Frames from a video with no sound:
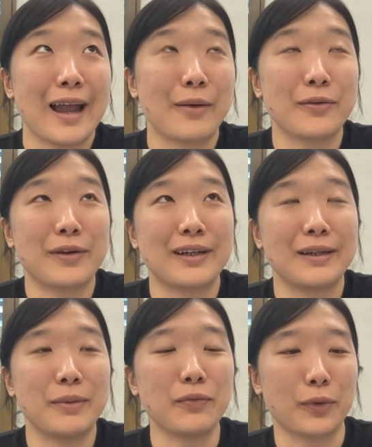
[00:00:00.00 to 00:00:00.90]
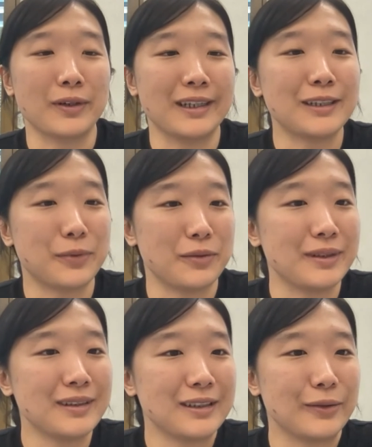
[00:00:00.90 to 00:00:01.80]
everybody before the
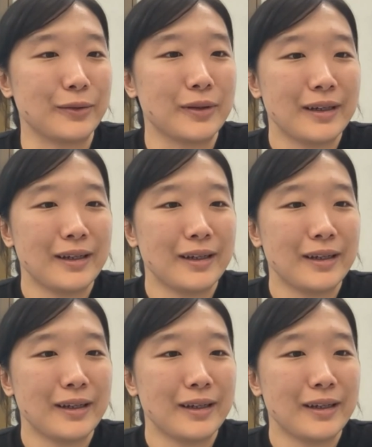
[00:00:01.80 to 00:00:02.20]
experiment. So,